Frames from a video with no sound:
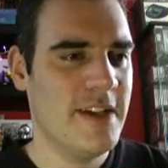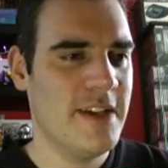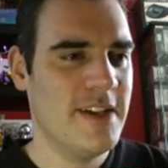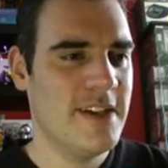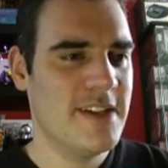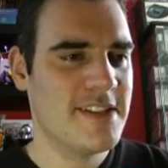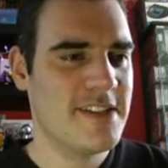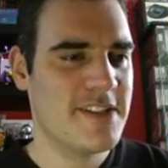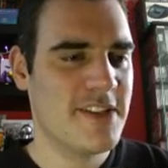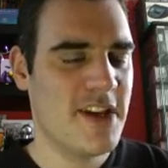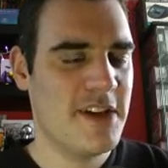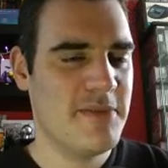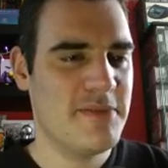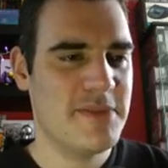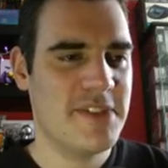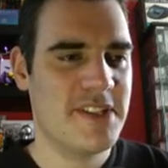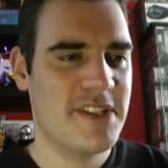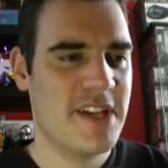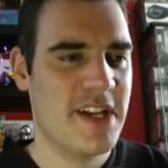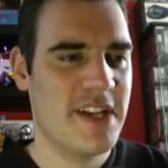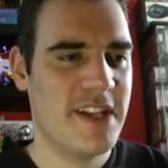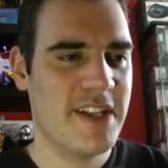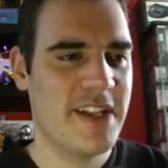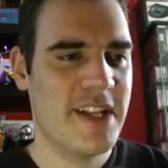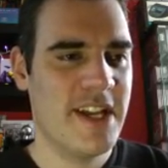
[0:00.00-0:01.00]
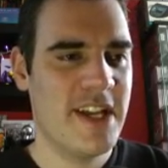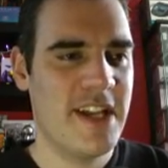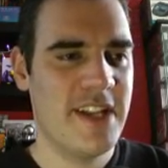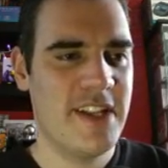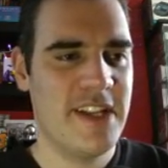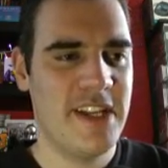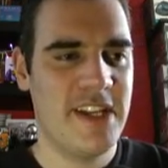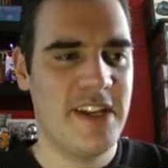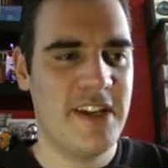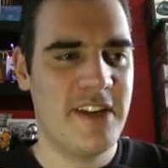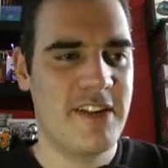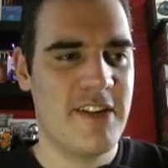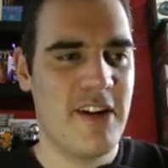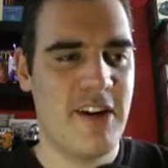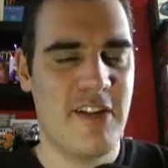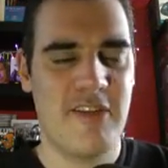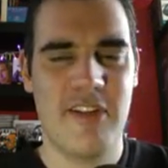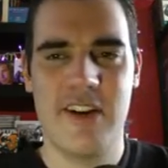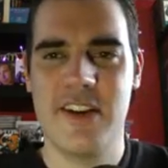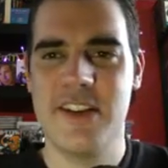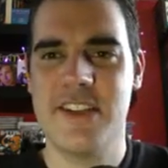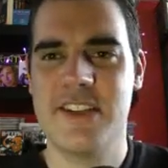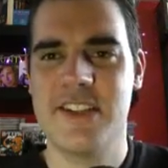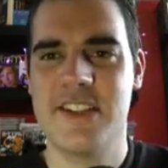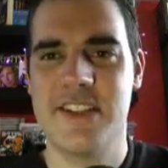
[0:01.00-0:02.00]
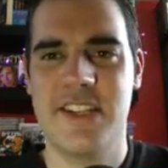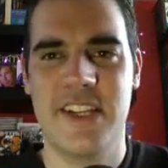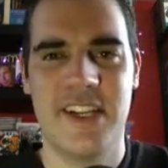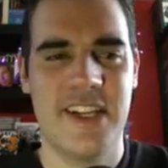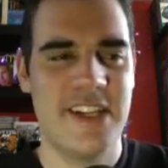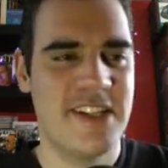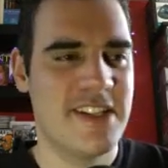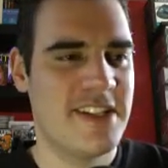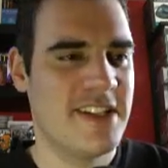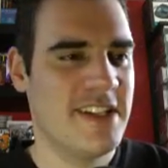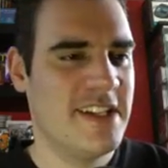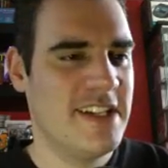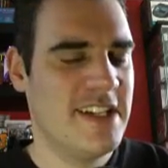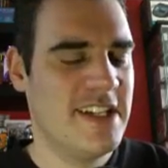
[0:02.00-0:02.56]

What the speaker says: Slight mistake there, the car understeered,